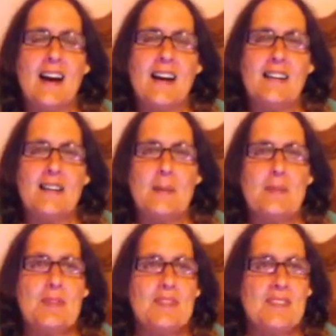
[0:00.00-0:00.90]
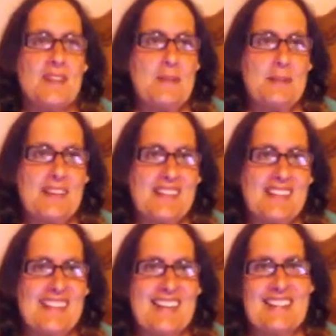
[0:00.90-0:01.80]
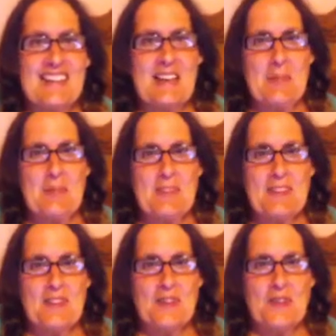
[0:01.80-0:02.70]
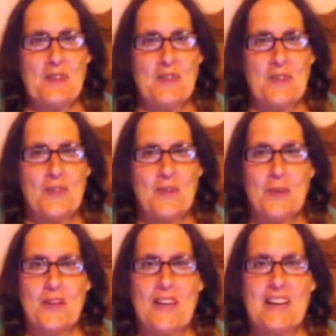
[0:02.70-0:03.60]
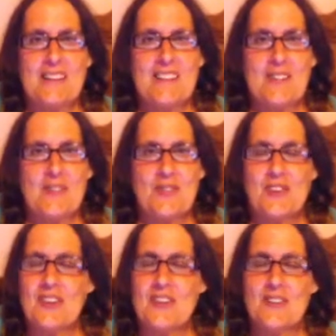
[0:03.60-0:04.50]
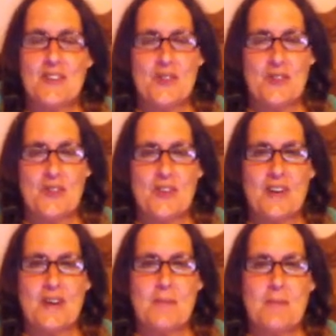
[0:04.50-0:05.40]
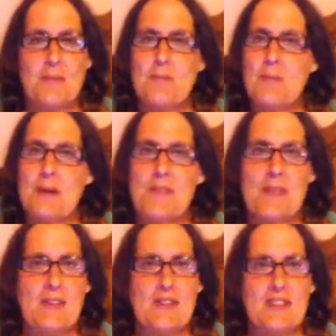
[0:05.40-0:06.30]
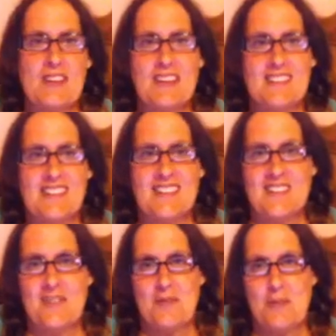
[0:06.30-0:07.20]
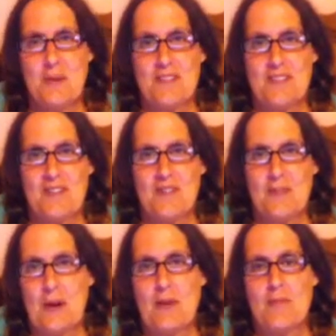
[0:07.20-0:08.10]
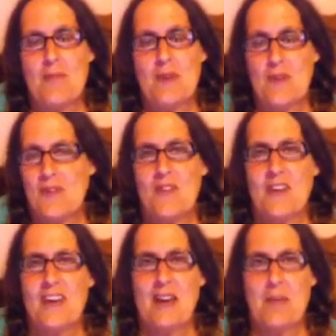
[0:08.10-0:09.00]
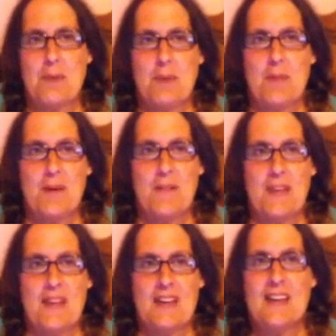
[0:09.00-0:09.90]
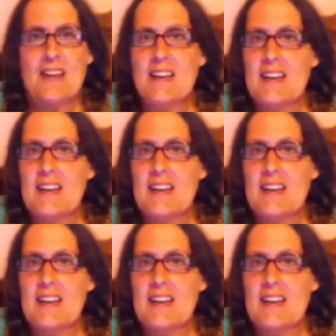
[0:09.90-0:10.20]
hiked up the steep hill at the amphitheater for three nights after the concert. I met that challenge I set for myself, and I am very, very happy about that.